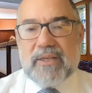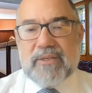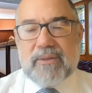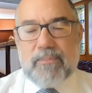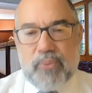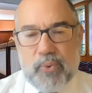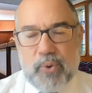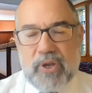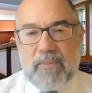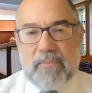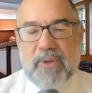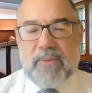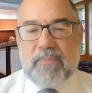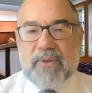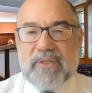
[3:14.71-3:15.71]
to bring
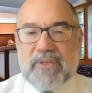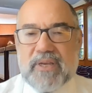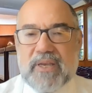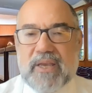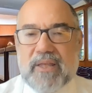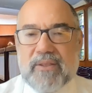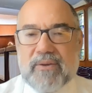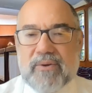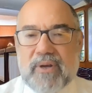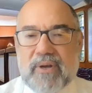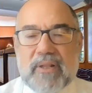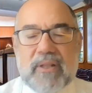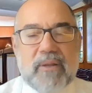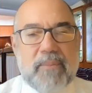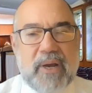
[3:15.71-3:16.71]
people together,
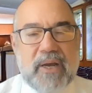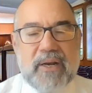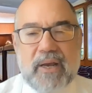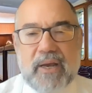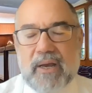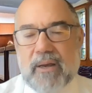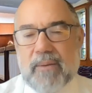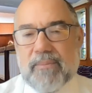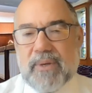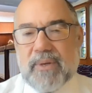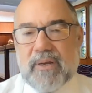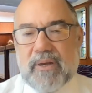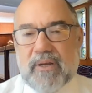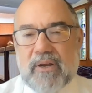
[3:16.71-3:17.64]
Liman Ha'am.